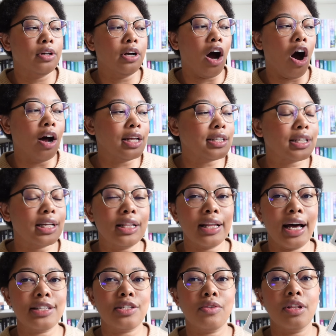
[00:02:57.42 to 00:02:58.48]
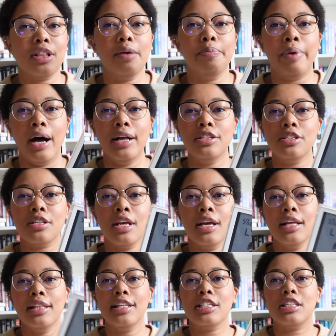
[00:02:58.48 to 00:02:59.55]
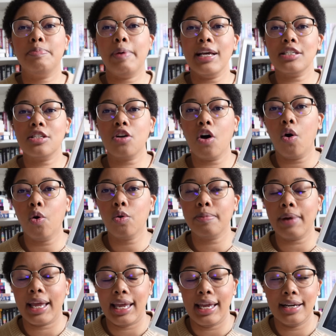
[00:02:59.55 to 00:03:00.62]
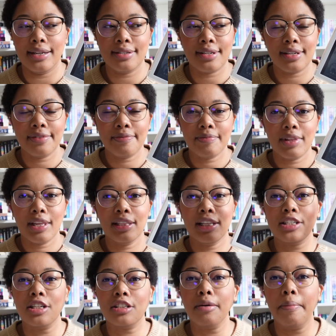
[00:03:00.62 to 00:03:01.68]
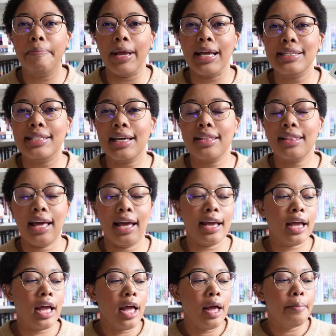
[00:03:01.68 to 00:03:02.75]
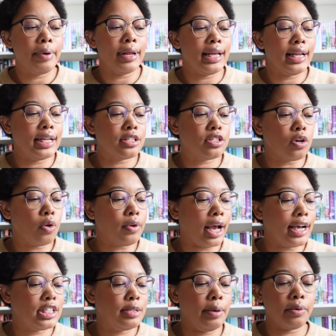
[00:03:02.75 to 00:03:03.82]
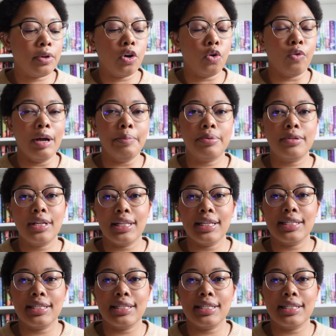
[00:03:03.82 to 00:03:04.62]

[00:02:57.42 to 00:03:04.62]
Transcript: honestly, less so than the buttons, the space to hold my hand. That's such a basic thing, but it is so nice to be able to grip to the